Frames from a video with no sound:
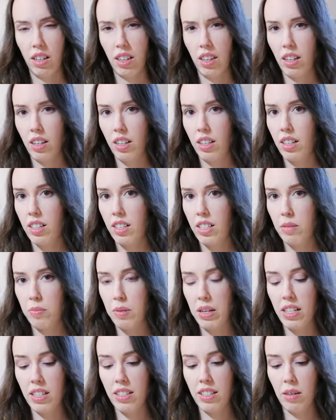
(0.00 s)
think I need to
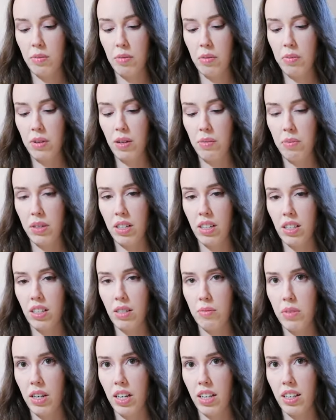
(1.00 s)
speed this up a bit because
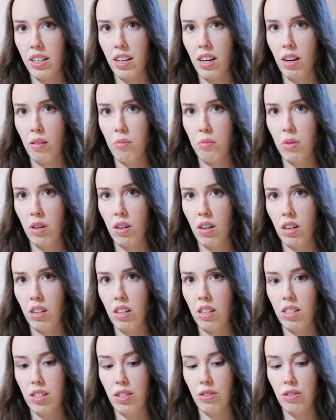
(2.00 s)
my camera is